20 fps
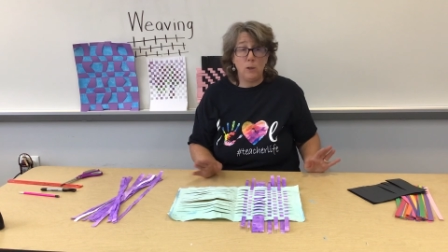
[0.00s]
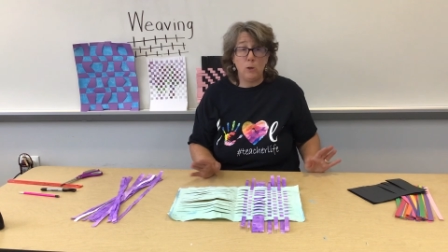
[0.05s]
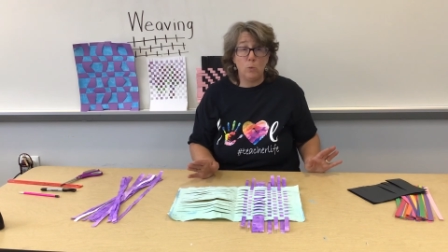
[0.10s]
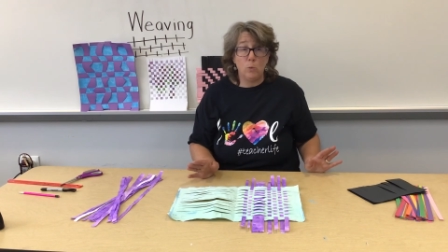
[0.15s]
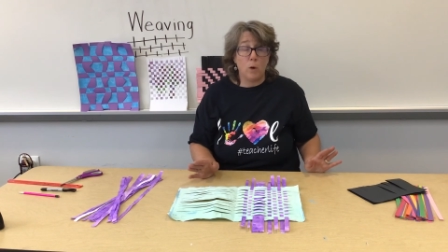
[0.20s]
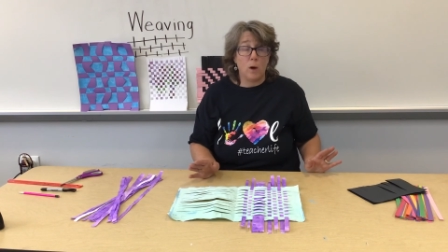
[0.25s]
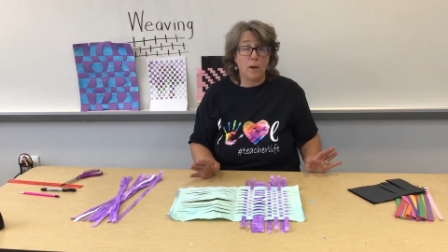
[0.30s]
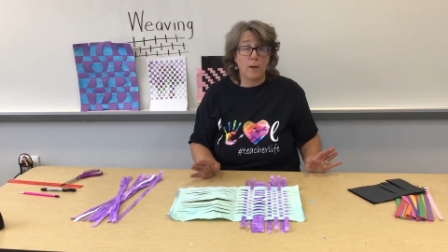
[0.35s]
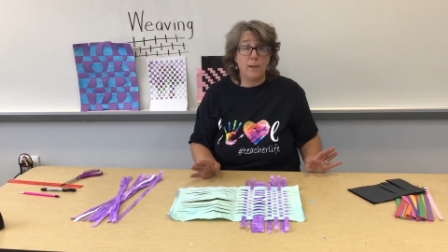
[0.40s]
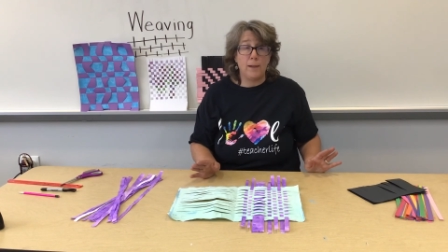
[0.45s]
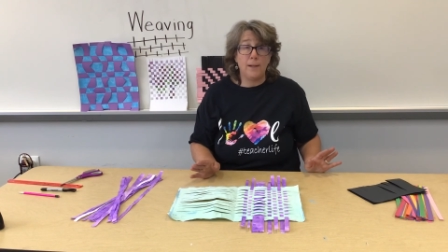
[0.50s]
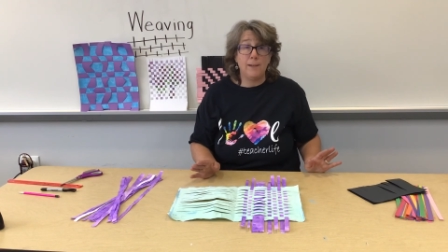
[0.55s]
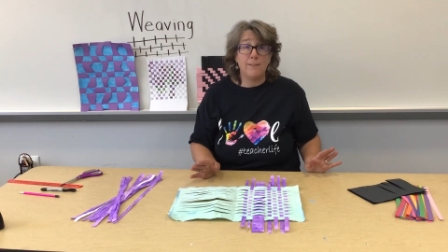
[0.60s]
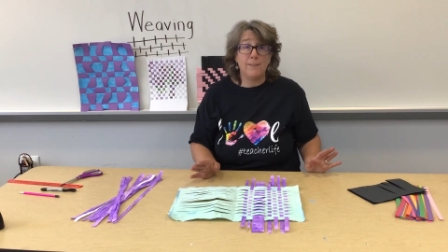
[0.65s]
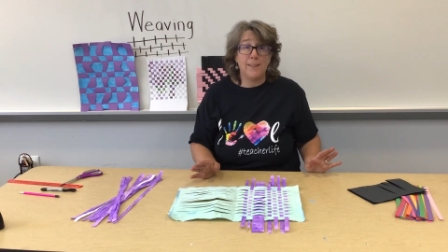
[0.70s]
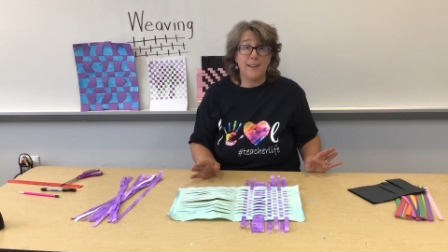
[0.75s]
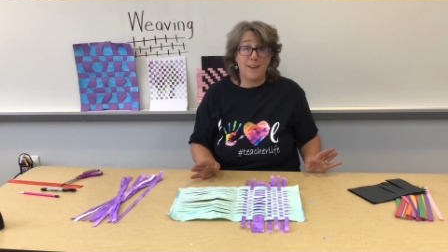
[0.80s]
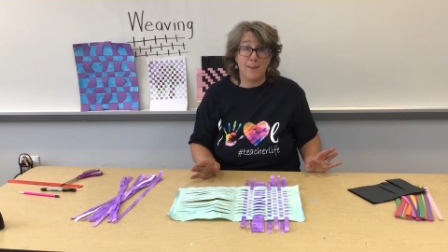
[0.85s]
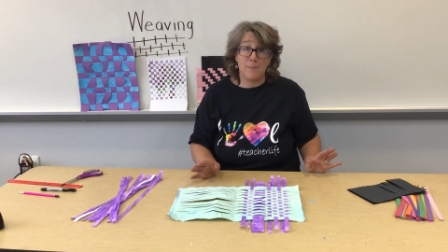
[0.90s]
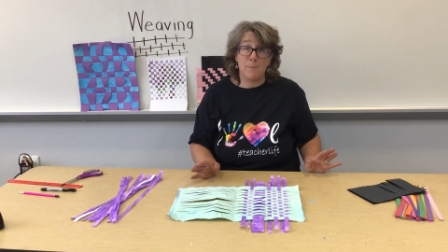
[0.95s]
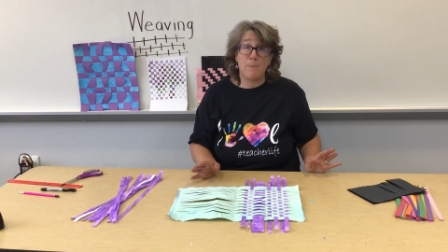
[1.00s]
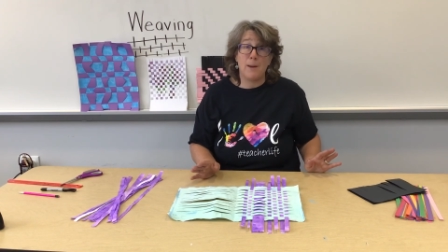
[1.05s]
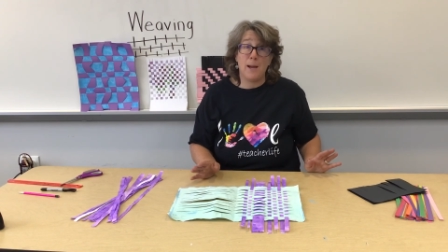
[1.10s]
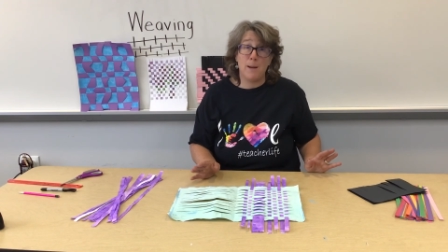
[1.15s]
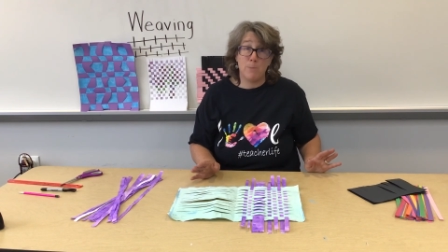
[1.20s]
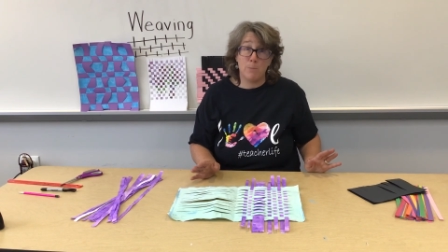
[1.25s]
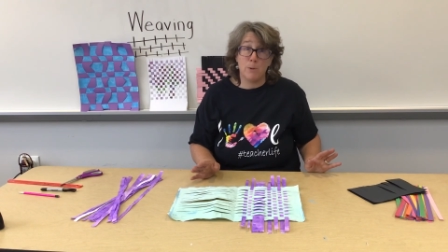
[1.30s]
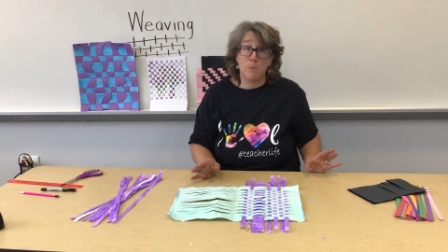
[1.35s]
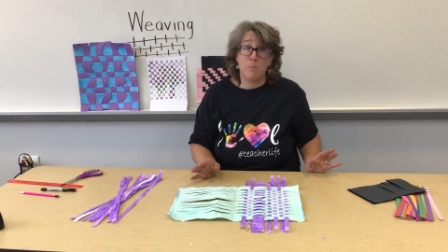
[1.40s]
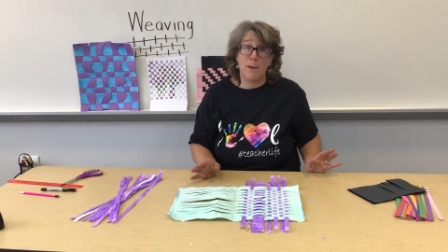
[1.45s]
want, even that
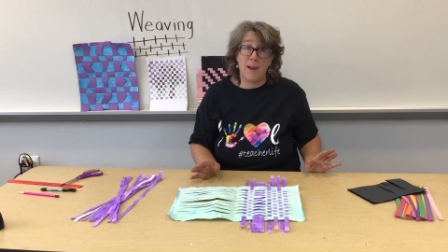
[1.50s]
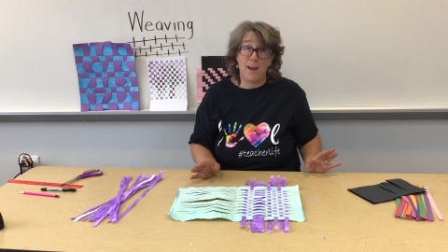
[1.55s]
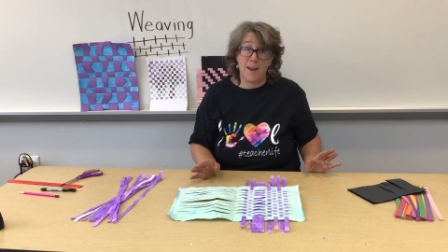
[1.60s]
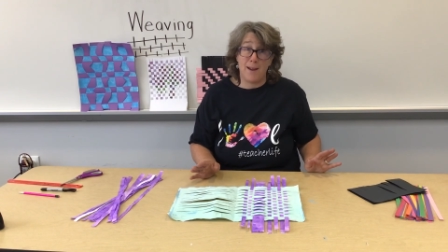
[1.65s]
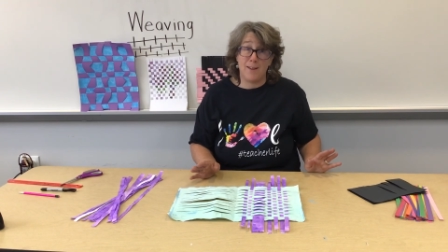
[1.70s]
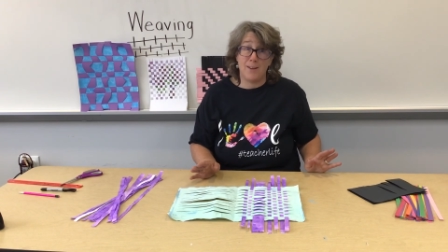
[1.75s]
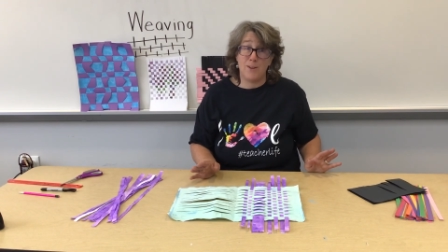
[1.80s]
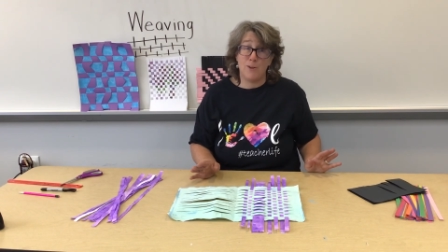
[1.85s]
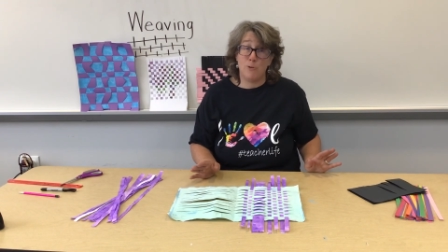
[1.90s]
paper bag.